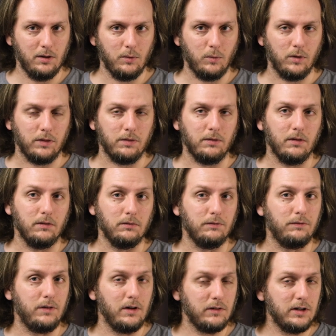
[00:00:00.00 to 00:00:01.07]
with
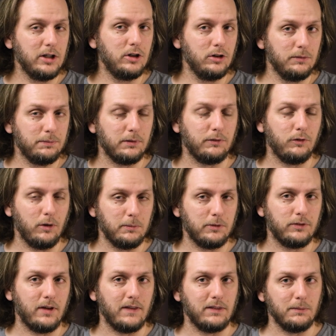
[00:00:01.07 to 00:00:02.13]
very good
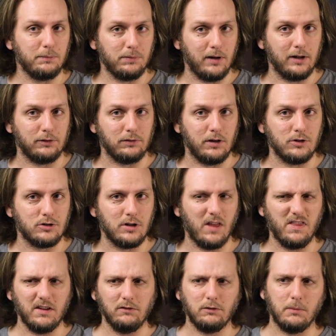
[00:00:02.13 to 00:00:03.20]
performance at the price range.
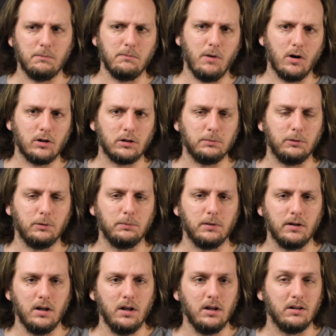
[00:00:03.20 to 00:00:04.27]
Nothing remarkable,
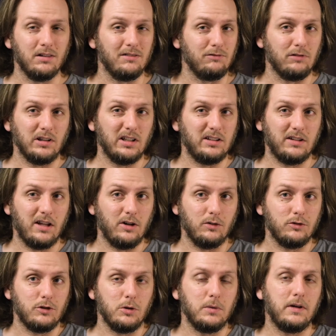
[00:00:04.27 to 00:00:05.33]
but really they
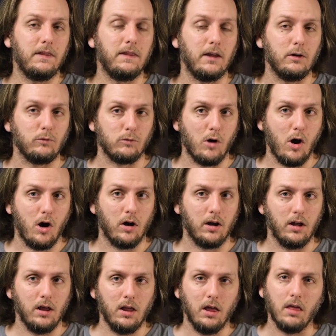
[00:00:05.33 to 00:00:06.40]
don't do anything wrong.
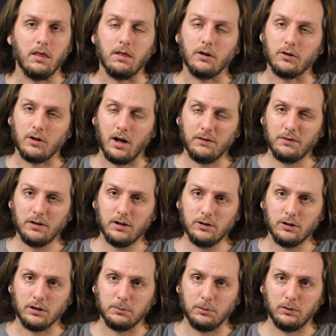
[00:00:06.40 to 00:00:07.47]
They're not very
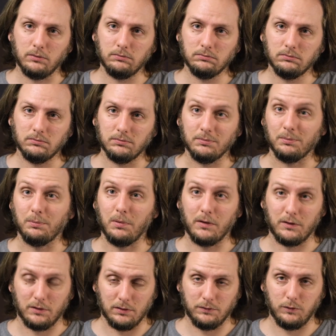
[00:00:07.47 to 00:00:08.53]
durable, but
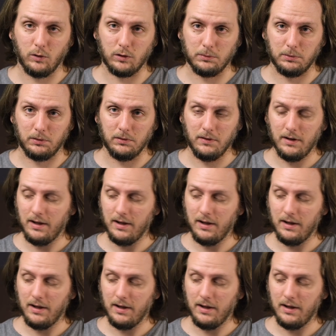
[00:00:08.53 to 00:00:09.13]
they're affordable.